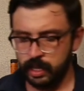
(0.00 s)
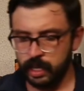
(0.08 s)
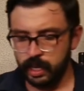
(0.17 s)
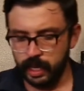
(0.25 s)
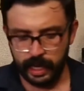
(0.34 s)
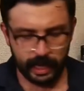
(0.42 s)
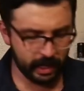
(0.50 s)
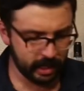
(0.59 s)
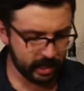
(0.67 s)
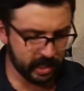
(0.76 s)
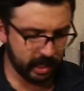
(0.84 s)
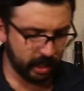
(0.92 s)

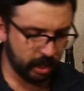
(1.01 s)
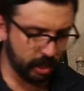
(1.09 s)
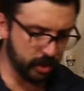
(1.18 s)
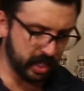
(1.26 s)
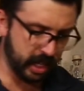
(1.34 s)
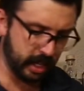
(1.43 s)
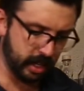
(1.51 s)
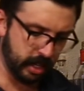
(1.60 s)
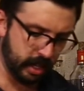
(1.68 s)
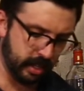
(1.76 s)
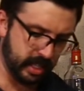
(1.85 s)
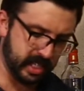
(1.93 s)
Again, still using
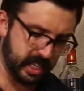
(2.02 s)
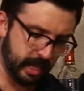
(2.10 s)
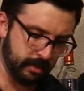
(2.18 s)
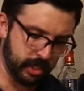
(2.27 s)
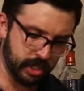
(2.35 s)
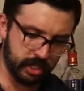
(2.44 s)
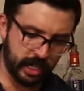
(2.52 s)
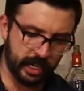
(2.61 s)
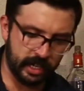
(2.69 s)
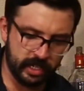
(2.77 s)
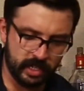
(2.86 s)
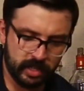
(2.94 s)
the same
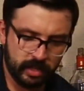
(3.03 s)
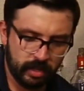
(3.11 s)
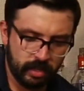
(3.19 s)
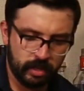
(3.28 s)
strainers,